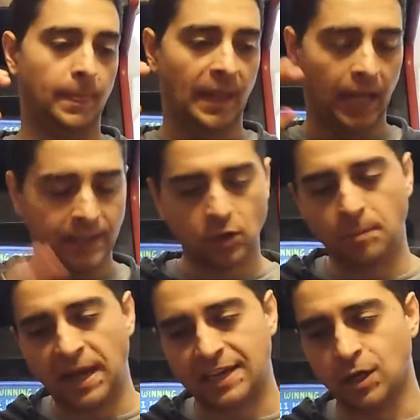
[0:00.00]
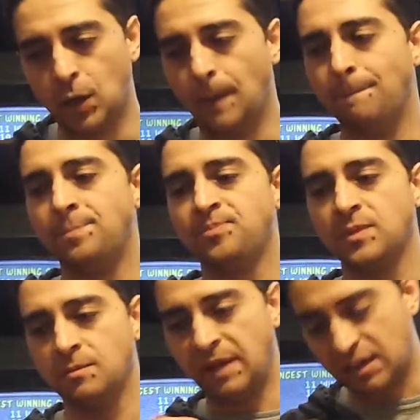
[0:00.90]
I go back home.
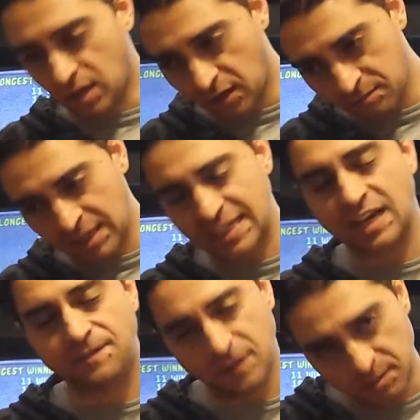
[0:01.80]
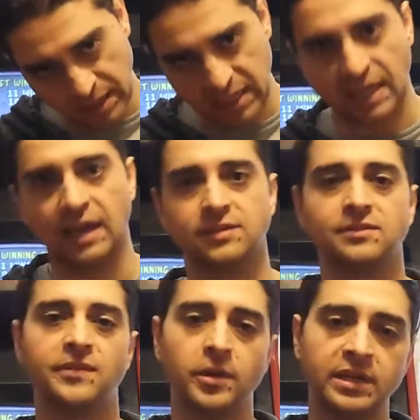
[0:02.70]
My dad filled my
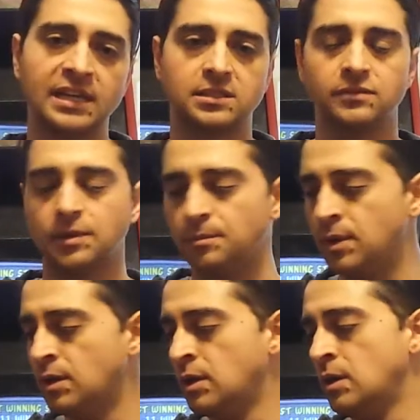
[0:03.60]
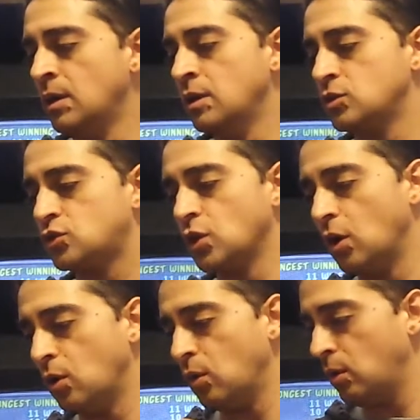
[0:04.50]
gas. Very nice of him.
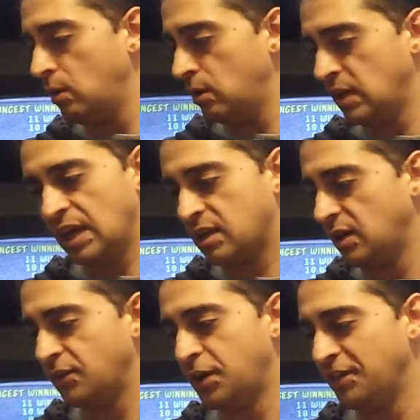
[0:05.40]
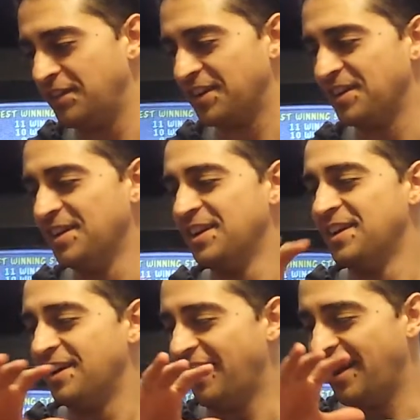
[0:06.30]
So, yeah, I covered everything.
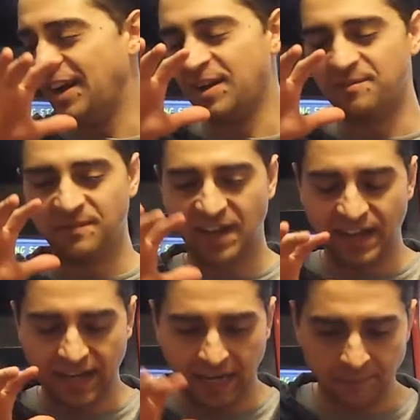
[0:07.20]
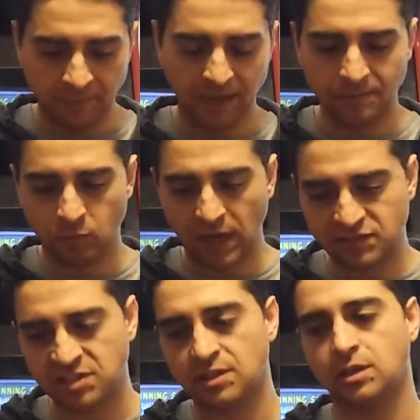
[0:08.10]
My
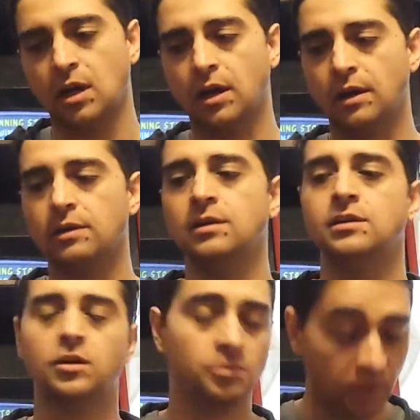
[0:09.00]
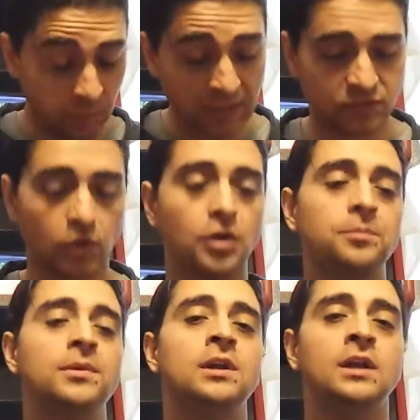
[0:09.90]
wife's in the car, or my wife's
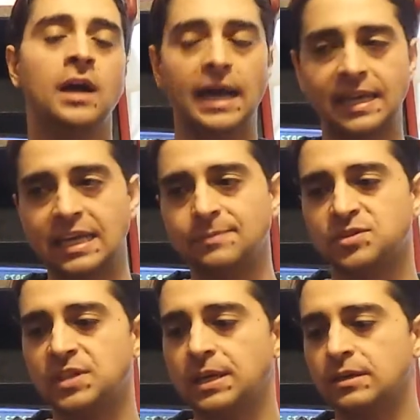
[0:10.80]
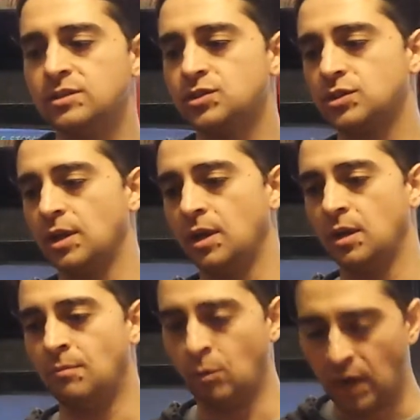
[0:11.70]
home. I get upstairs.
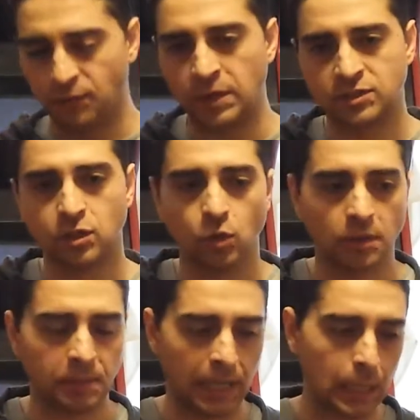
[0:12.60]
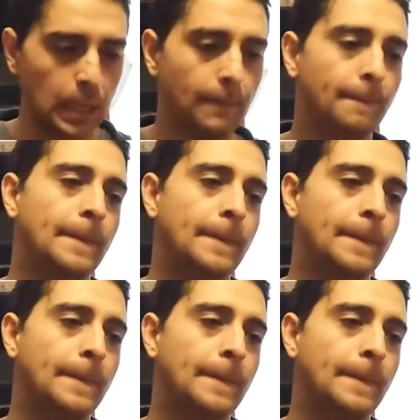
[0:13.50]
My wife wants to go to bed.